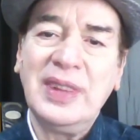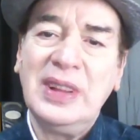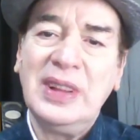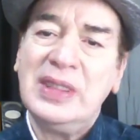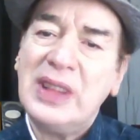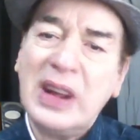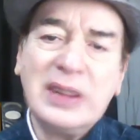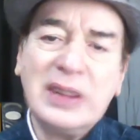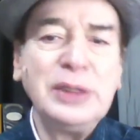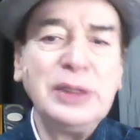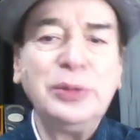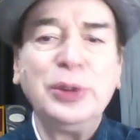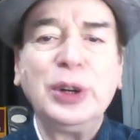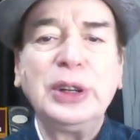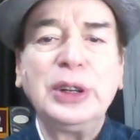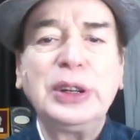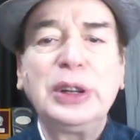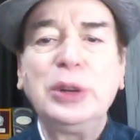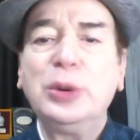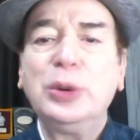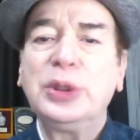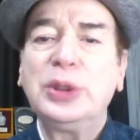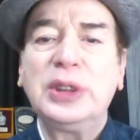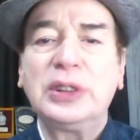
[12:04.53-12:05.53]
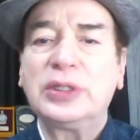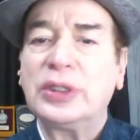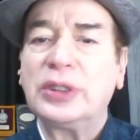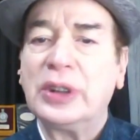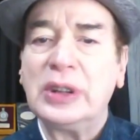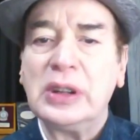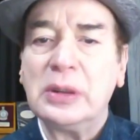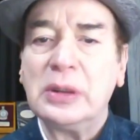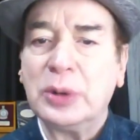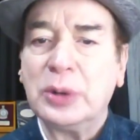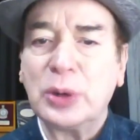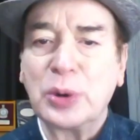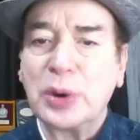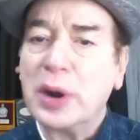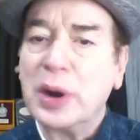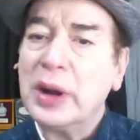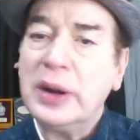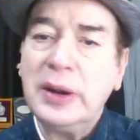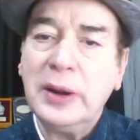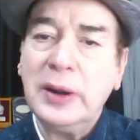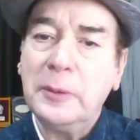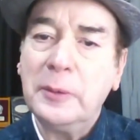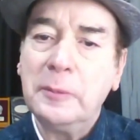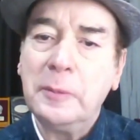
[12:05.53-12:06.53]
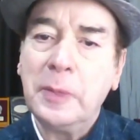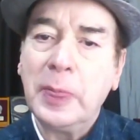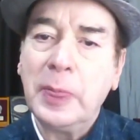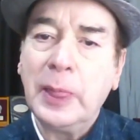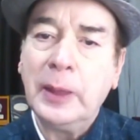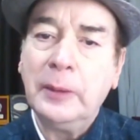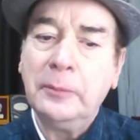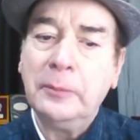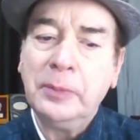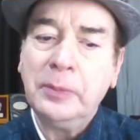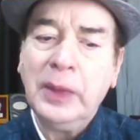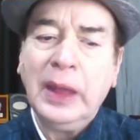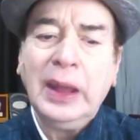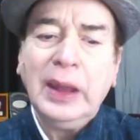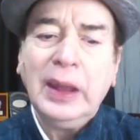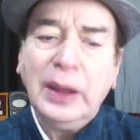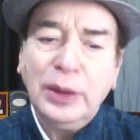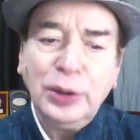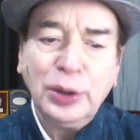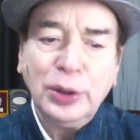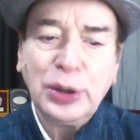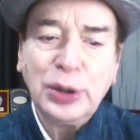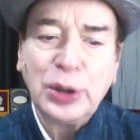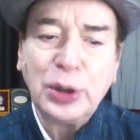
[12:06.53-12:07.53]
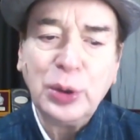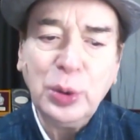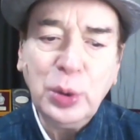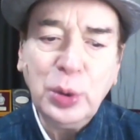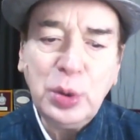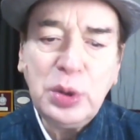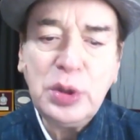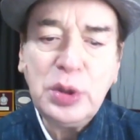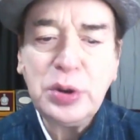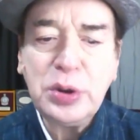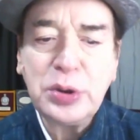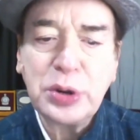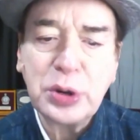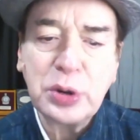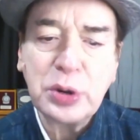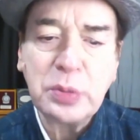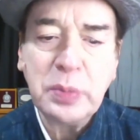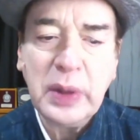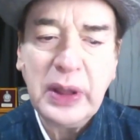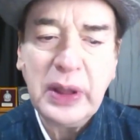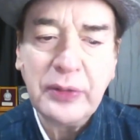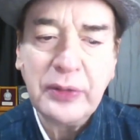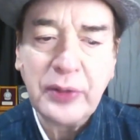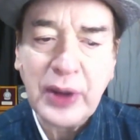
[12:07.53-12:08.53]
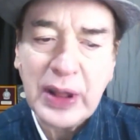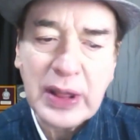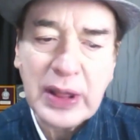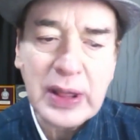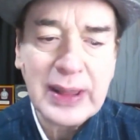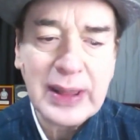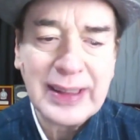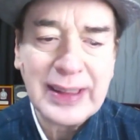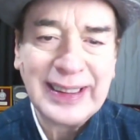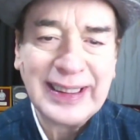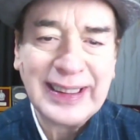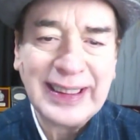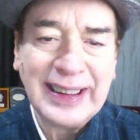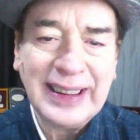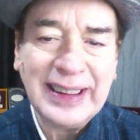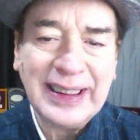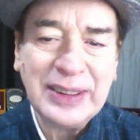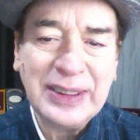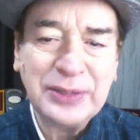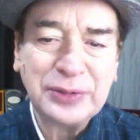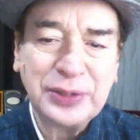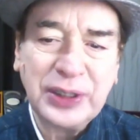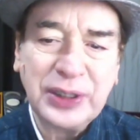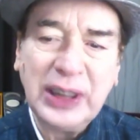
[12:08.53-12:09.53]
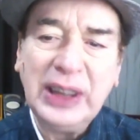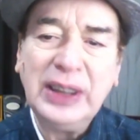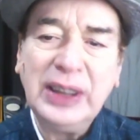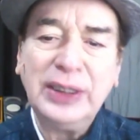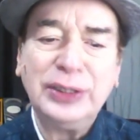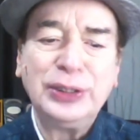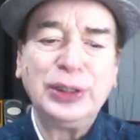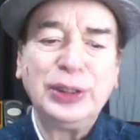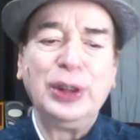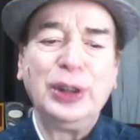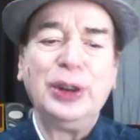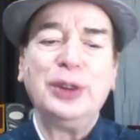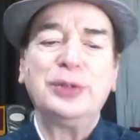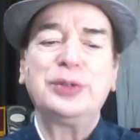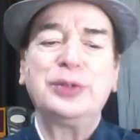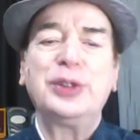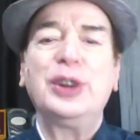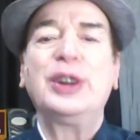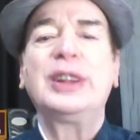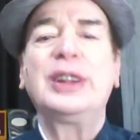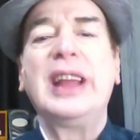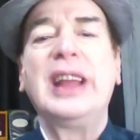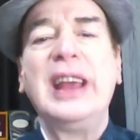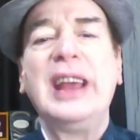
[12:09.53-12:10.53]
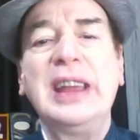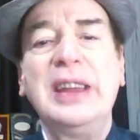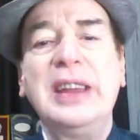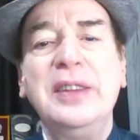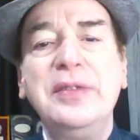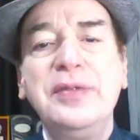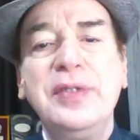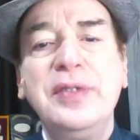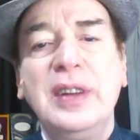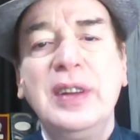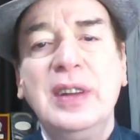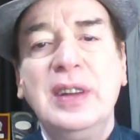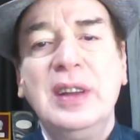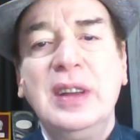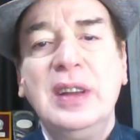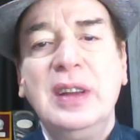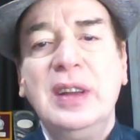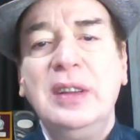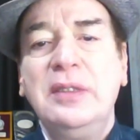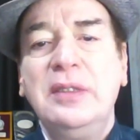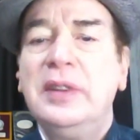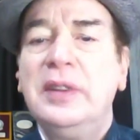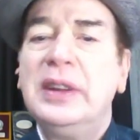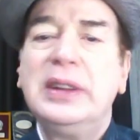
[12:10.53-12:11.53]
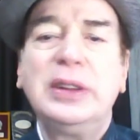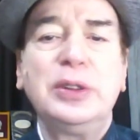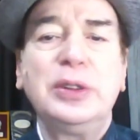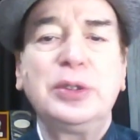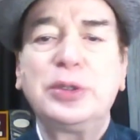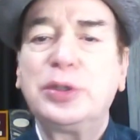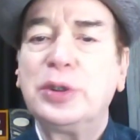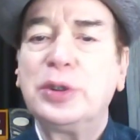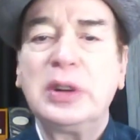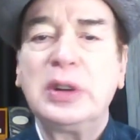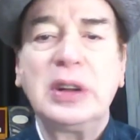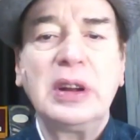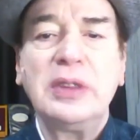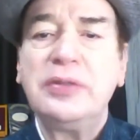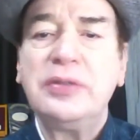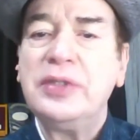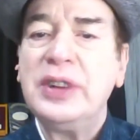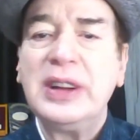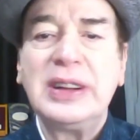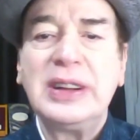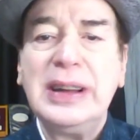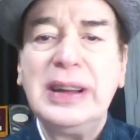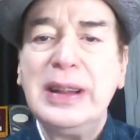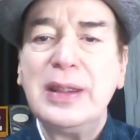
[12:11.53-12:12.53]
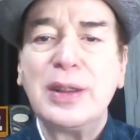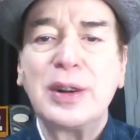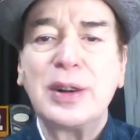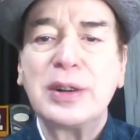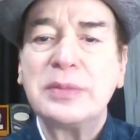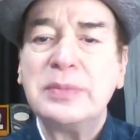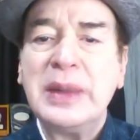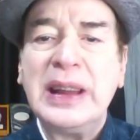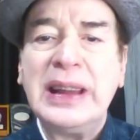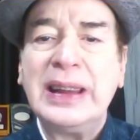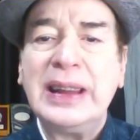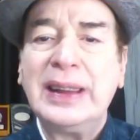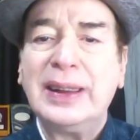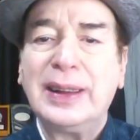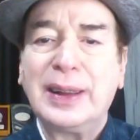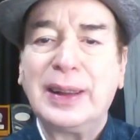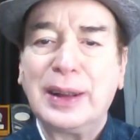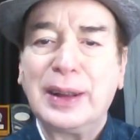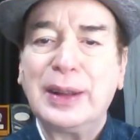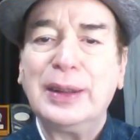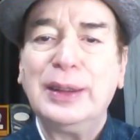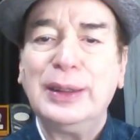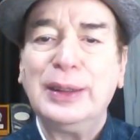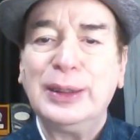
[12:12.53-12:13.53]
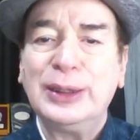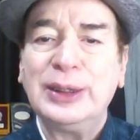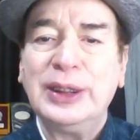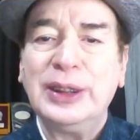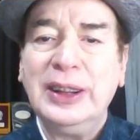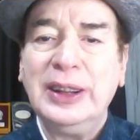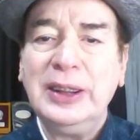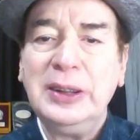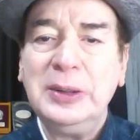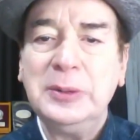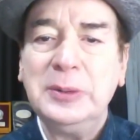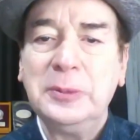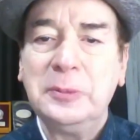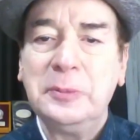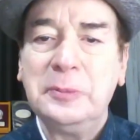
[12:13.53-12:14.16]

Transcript: That is what youth is all about, right? So, youth should be one phase of your life when you should definitely not be lonely.